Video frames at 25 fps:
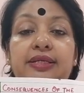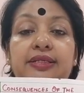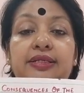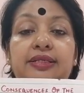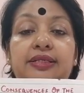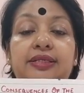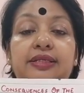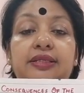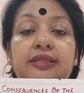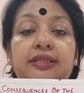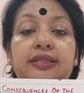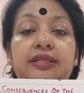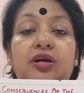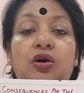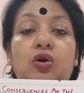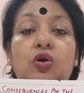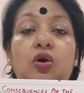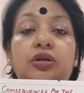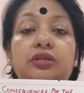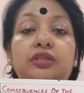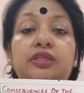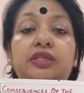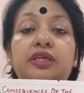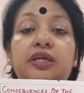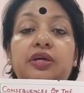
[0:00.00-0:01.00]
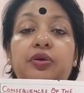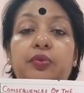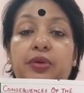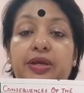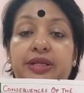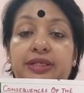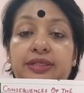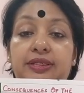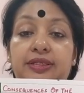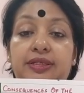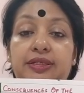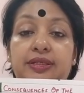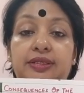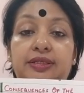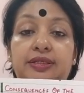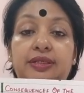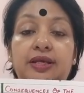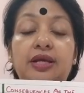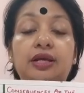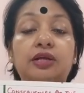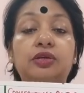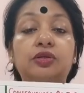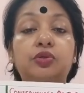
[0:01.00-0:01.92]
is the consequences.